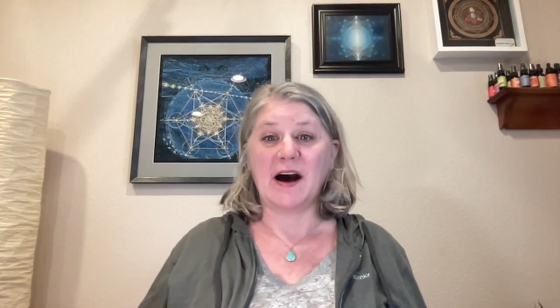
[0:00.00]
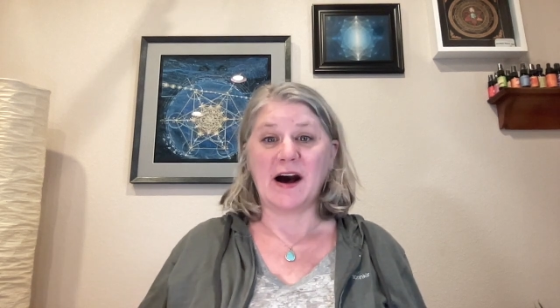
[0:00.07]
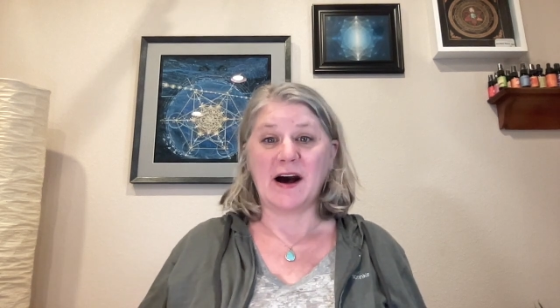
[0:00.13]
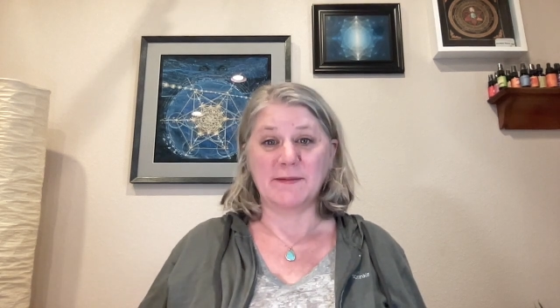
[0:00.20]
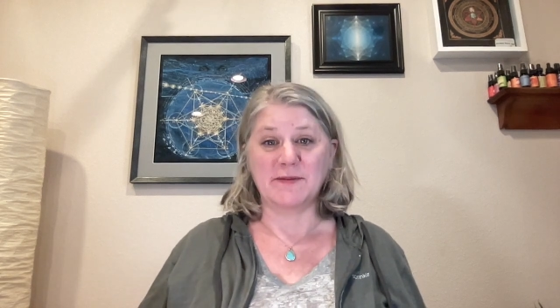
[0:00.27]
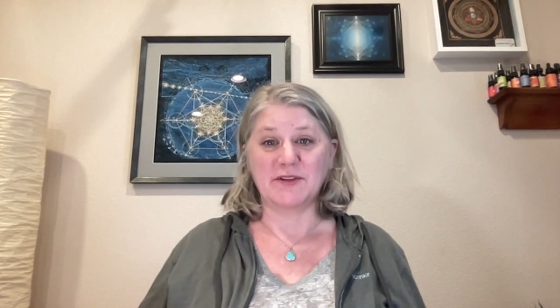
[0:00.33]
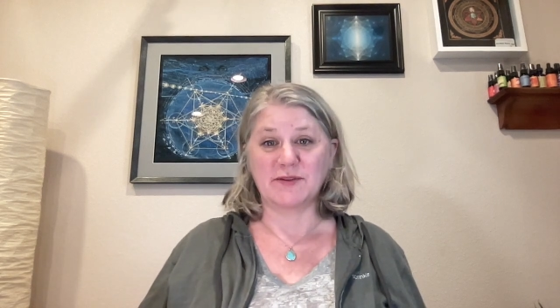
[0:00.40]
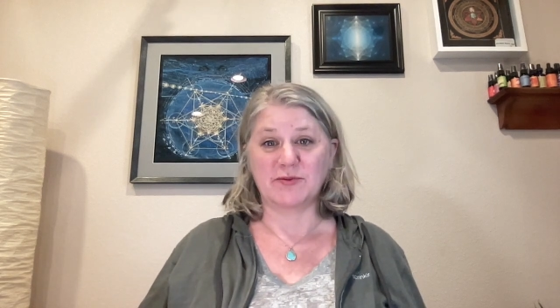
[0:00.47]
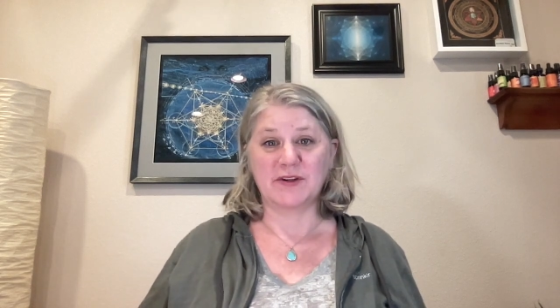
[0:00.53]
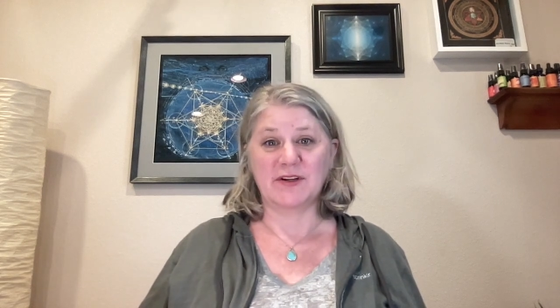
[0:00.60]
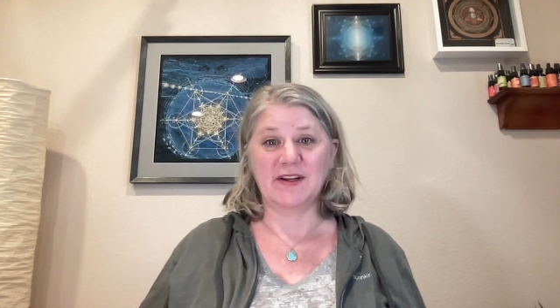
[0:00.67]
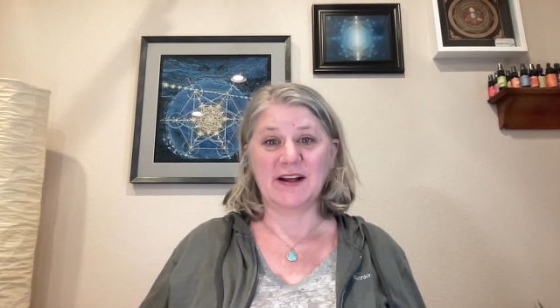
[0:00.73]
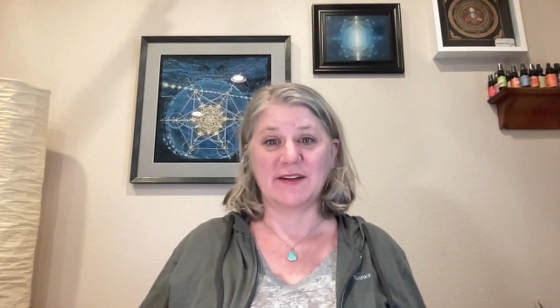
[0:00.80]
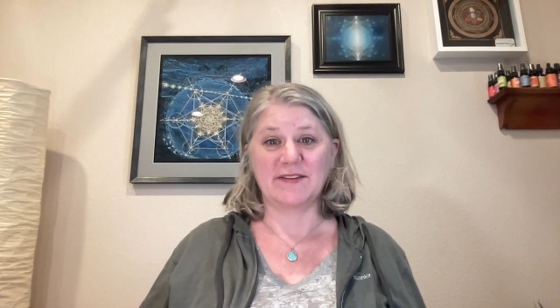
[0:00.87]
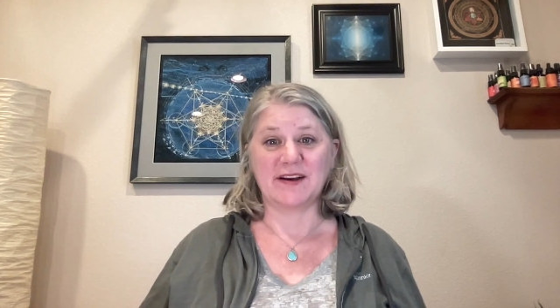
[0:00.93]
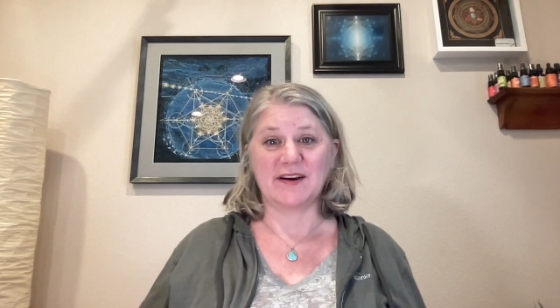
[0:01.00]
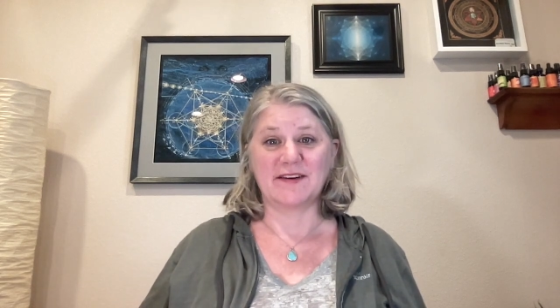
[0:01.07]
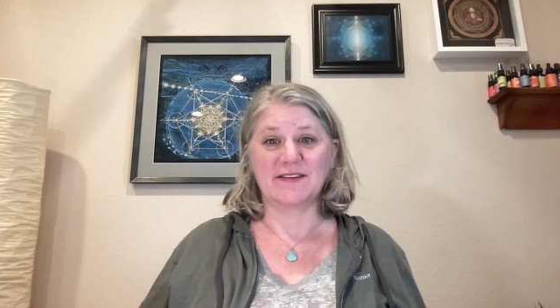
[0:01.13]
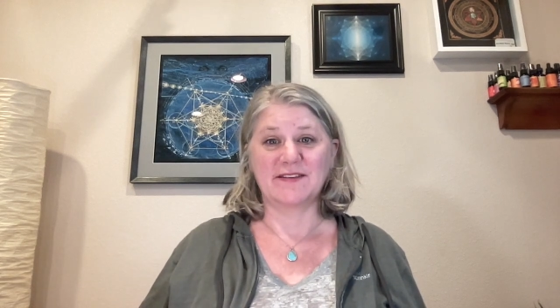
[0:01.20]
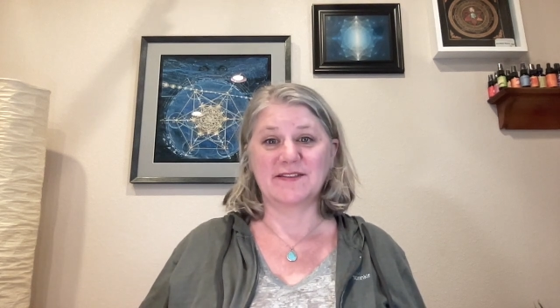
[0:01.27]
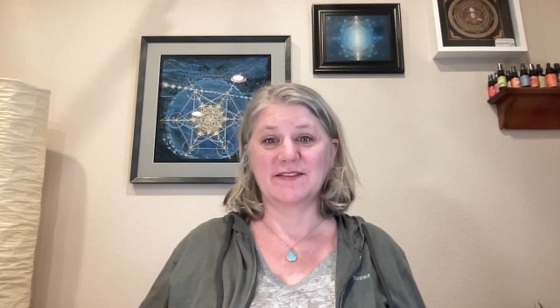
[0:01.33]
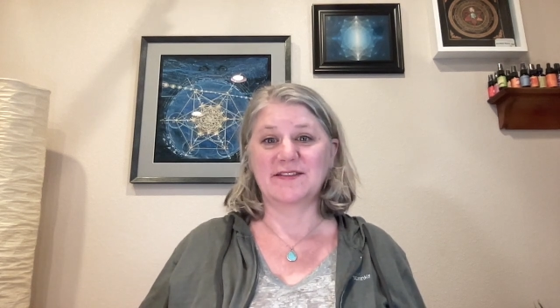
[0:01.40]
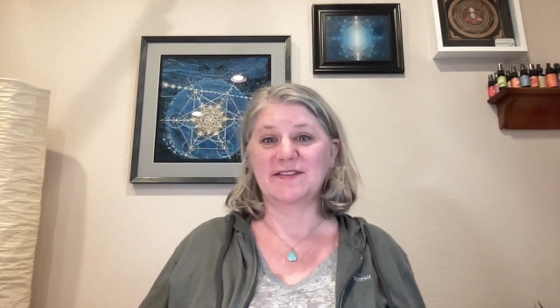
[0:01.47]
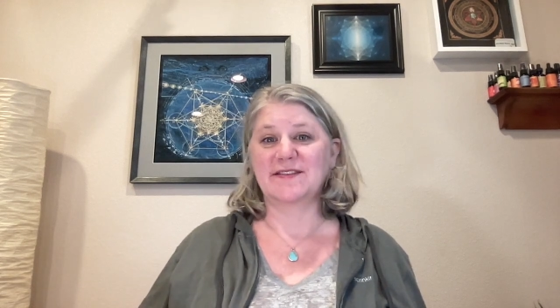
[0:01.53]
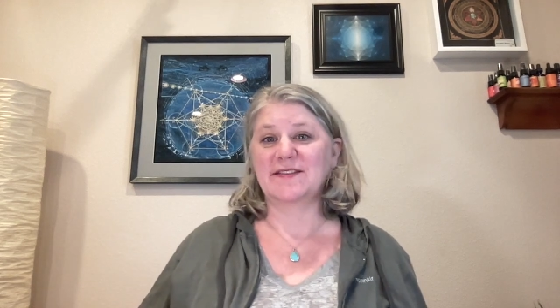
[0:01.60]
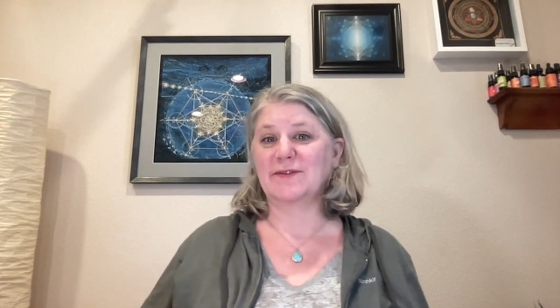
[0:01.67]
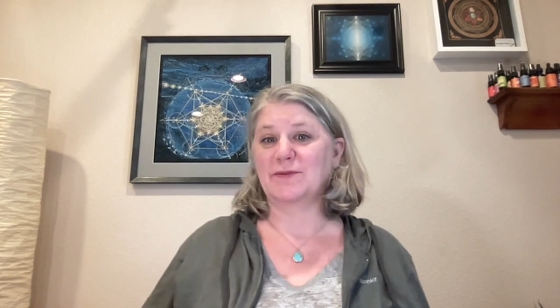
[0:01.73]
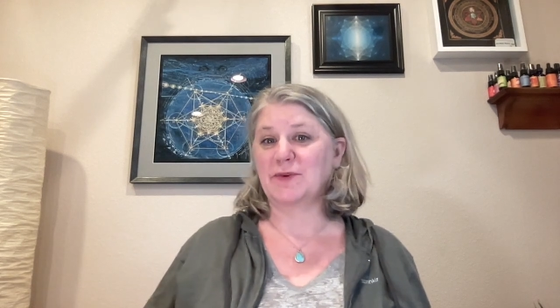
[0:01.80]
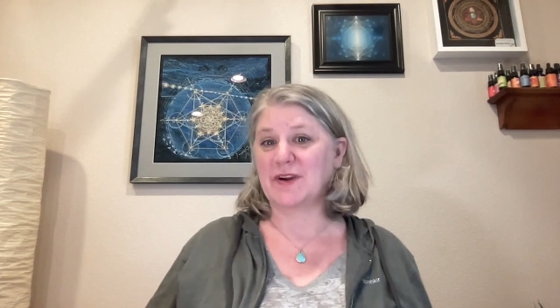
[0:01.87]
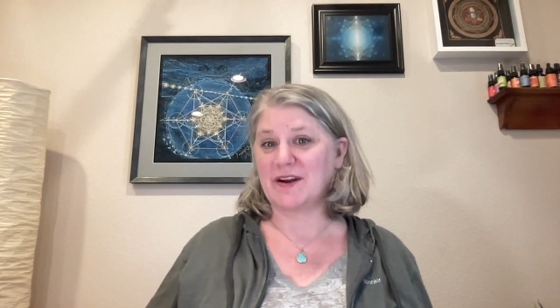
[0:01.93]
I'm just putting it out there.
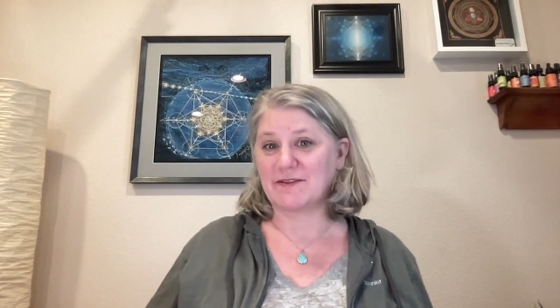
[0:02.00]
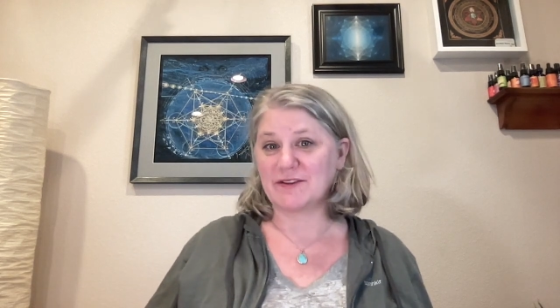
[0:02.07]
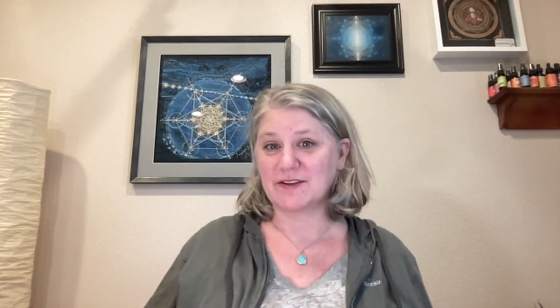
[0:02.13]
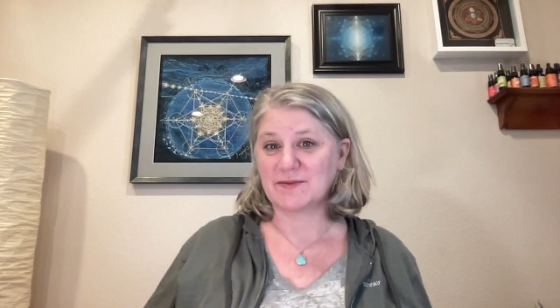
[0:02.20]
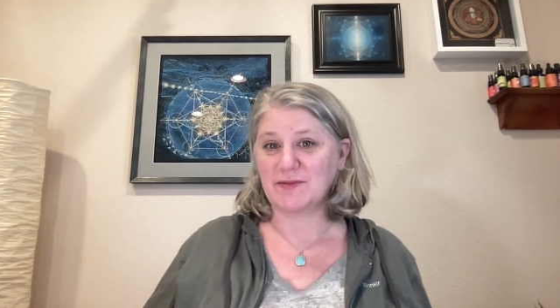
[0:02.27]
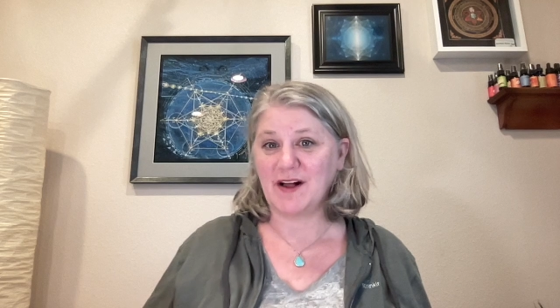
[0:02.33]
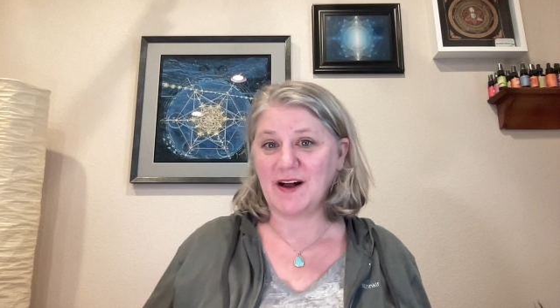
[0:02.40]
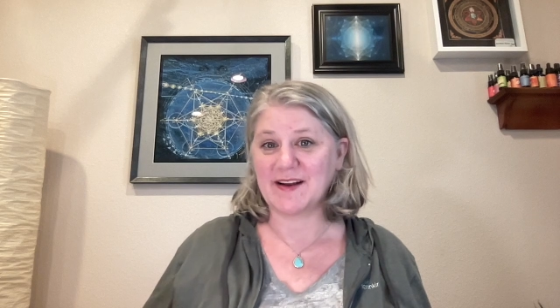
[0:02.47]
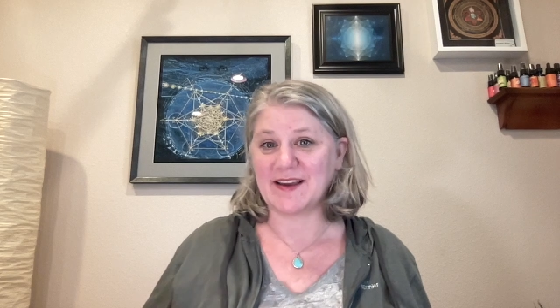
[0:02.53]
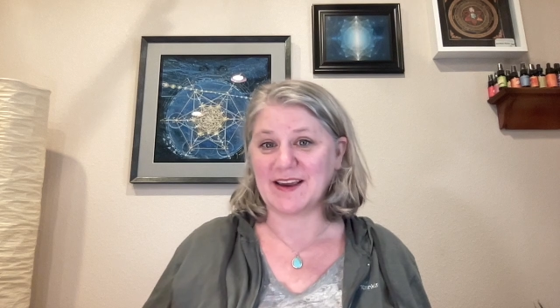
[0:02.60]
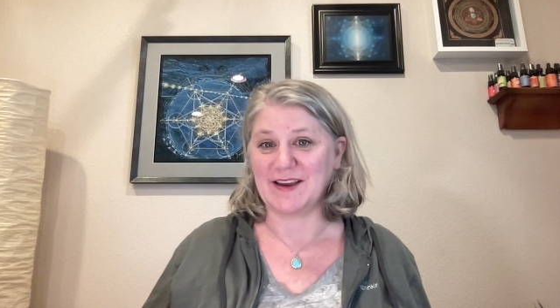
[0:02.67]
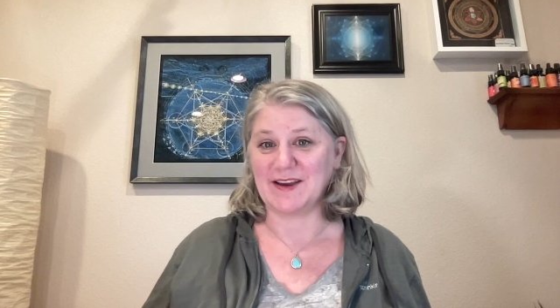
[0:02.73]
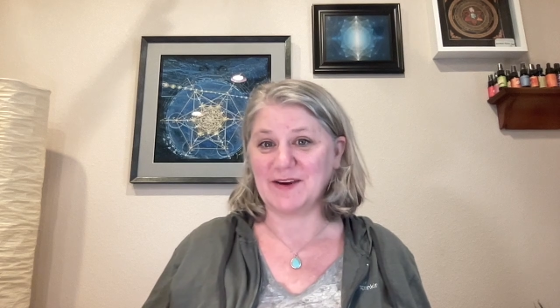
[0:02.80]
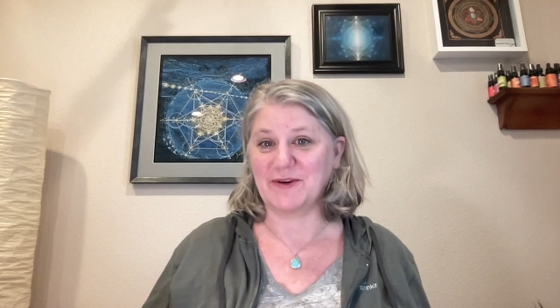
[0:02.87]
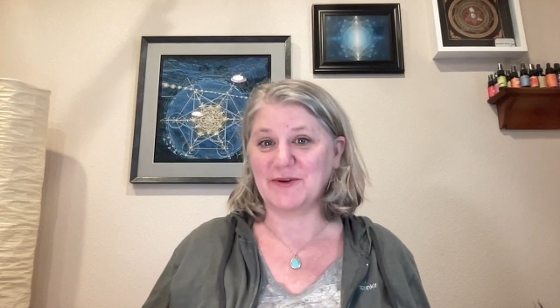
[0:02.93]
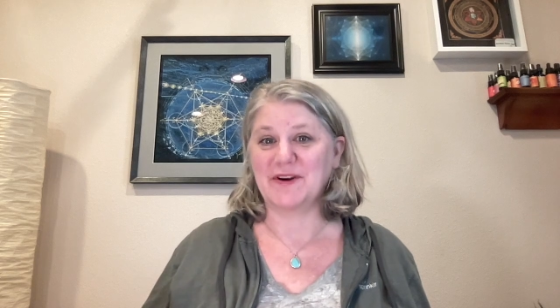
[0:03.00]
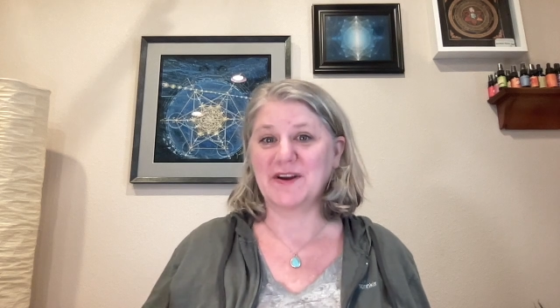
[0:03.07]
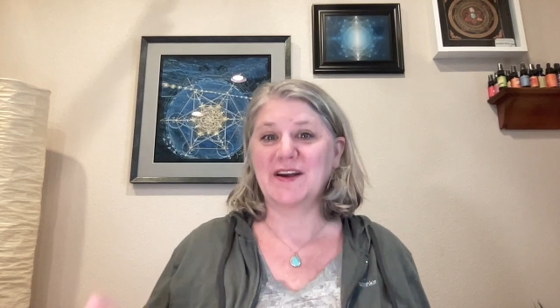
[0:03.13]
Whatever's blocking you